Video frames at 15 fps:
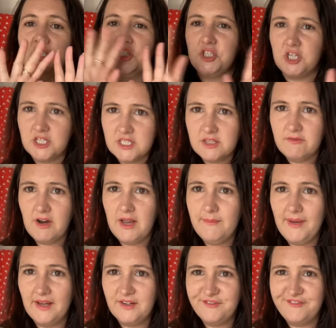just the right
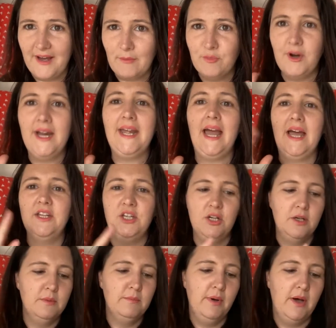amount of fabric and you
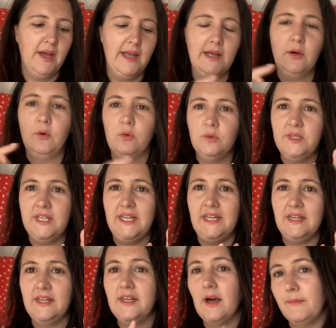can buy all
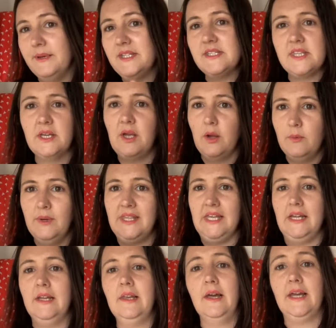the gubbins that go with
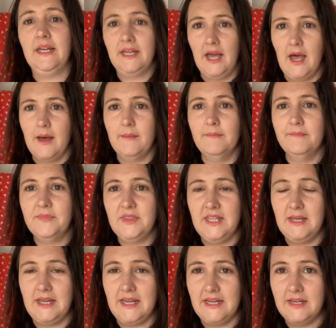it, like
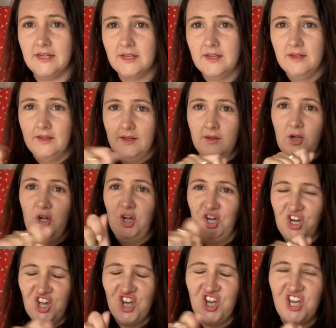the hook
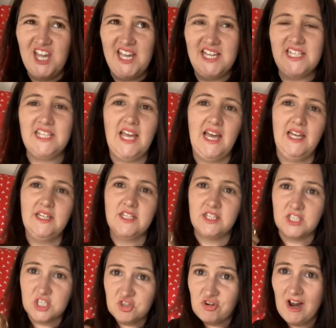and eyes and
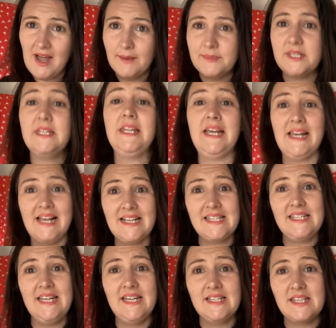the straps and the
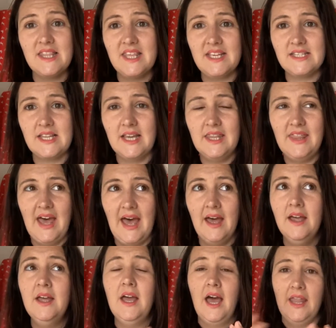elastics and things like that,
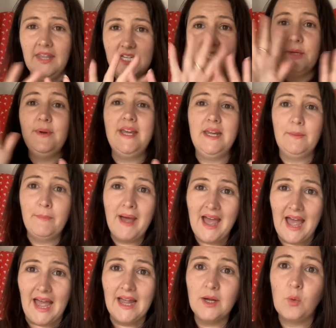and they do it in a
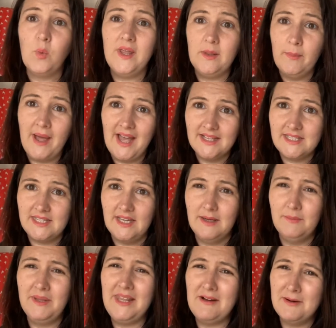pack with a
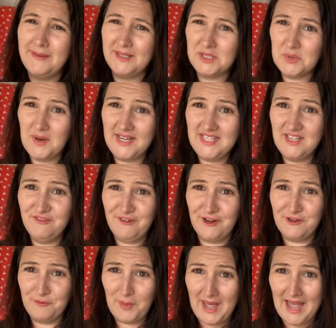pattern, but they're about
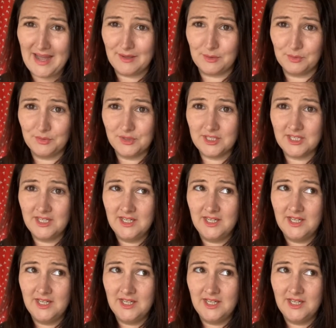£25,